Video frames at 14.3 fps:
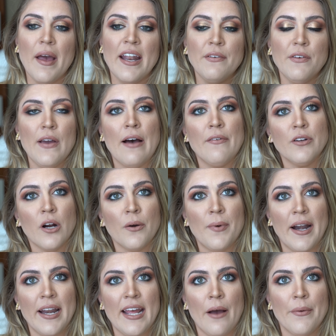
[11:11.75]
and if you haven't
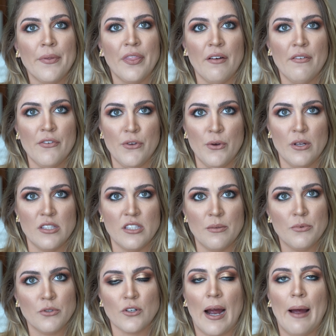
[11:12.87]
already, I would love if you could
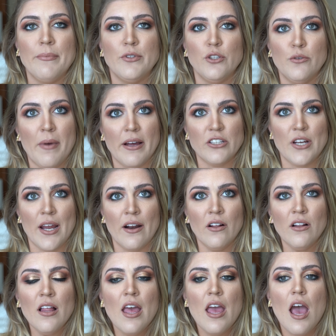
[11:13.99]
subscribe to my
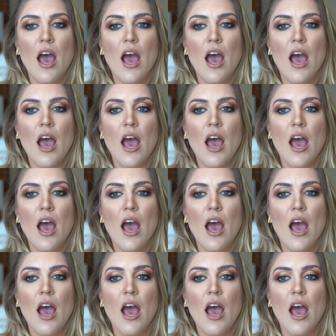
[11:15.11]
channel.